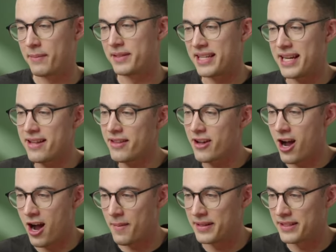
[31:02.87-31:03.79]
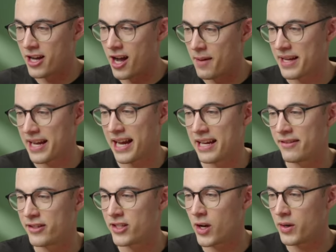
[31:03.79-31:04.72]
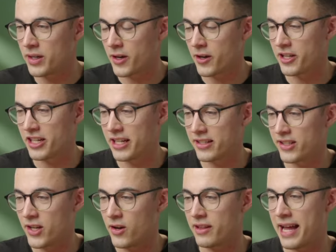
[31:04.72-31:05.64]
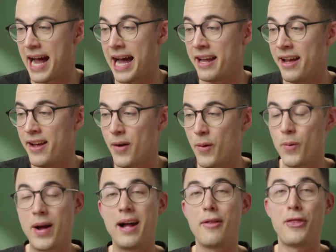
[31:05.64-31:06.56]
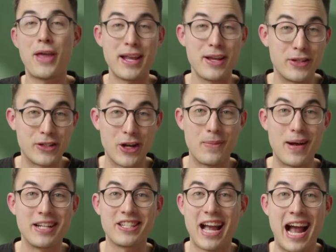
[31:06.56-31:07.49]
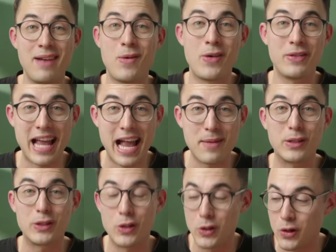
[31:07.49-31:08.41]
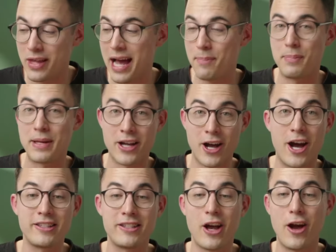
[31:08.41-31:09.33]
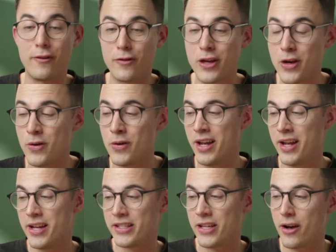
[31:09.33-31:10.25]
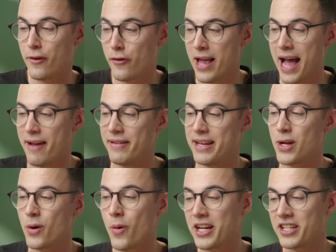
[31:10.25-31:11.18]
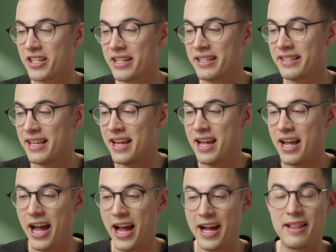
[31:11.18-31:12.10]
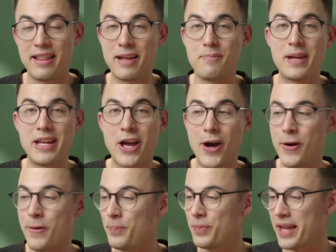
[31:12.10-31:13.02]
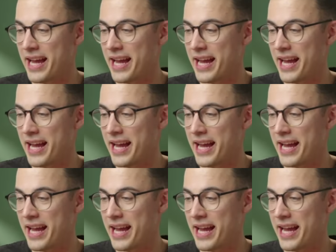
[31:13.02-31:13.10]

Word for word: I'm seeing the comments coming in, so encouraging, so glad. Well, thank you so much. I'm only able to do that because of you. So if you have any questions, uh, let me know.